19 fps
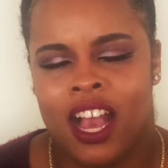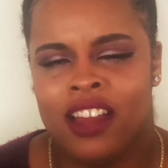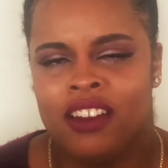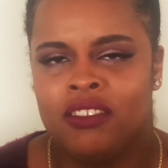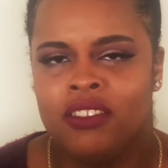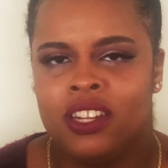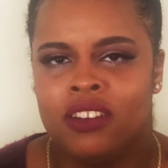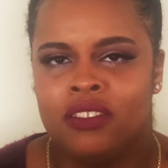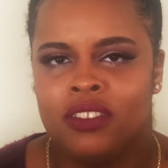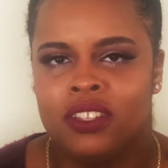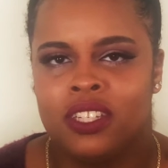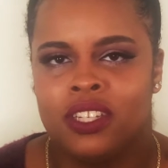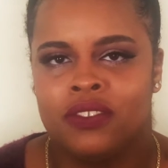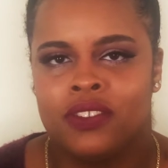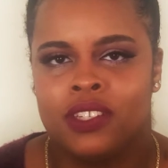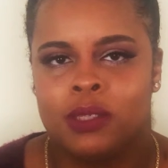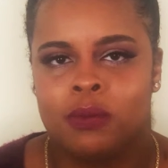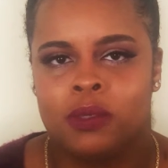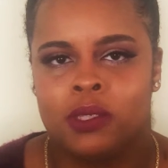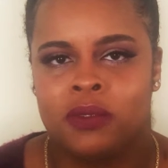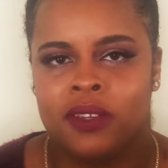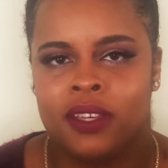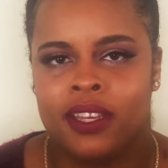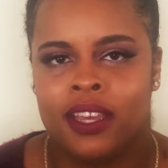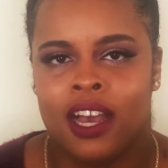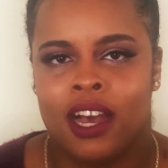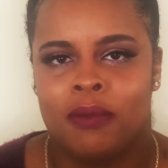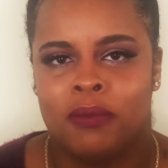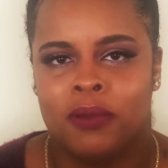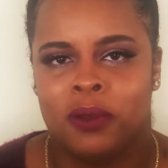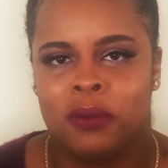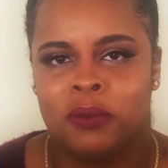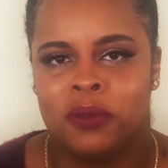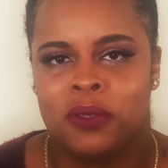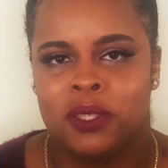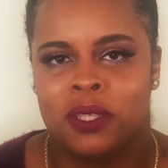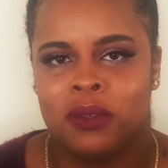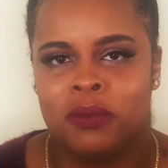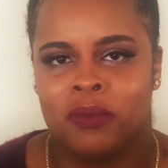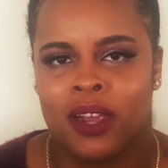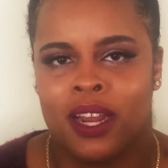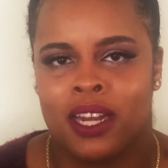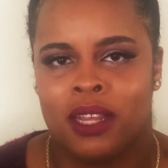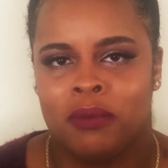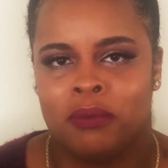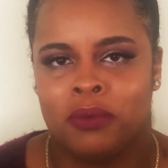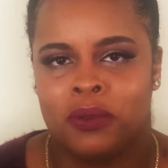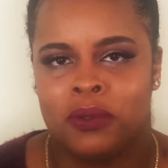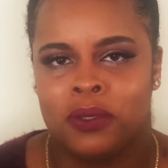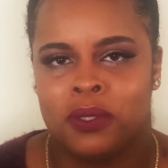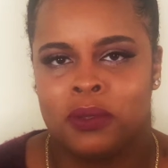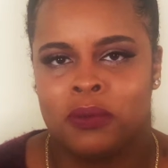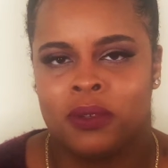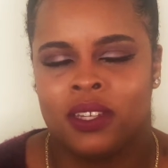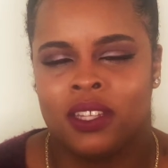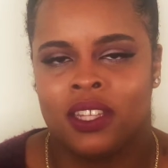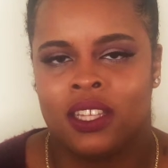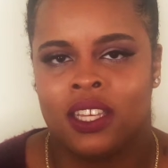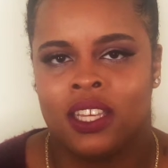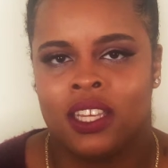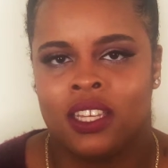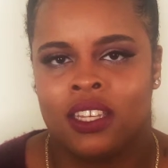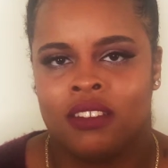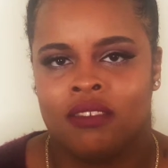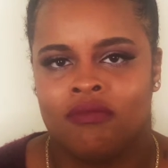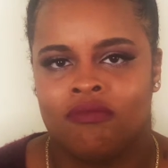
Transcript: don't know the difference between cowboy boots and riding boots, really.